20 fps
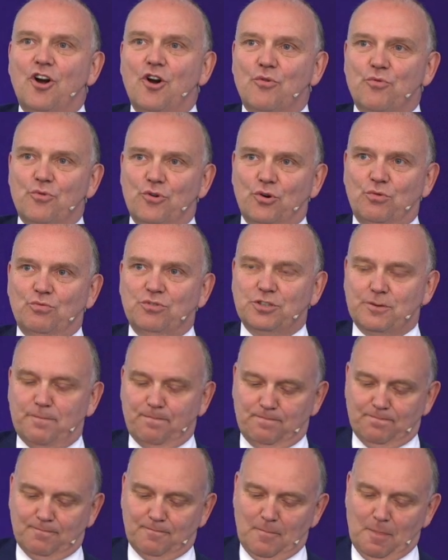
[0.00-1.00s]
wrote.
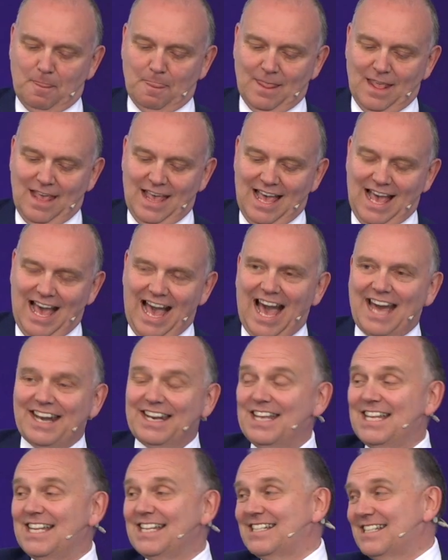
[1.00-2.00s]
And
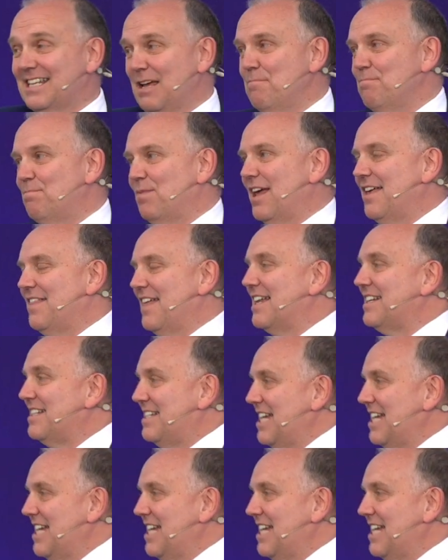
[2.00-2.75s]
it is simply that